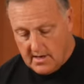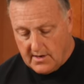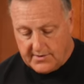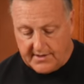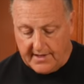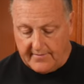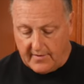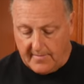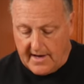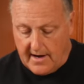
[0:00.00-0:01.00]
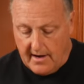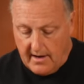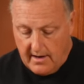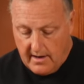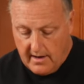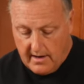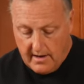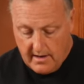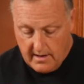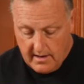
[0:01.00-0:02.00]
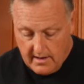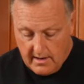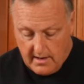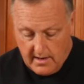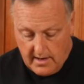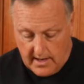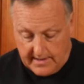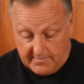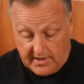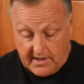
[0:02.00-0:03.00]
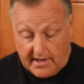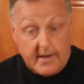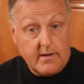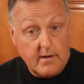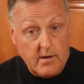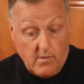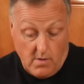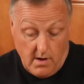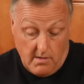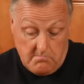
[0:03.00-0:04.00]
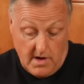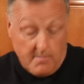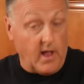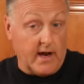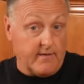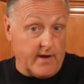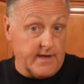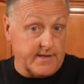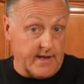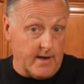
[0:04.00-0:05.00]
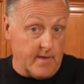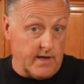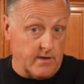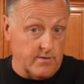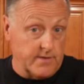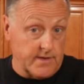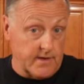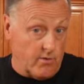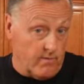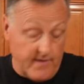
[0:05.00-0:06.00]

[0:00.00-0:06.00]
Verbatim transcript: So then from there, I'm going to cut a block of ice that I might use in an old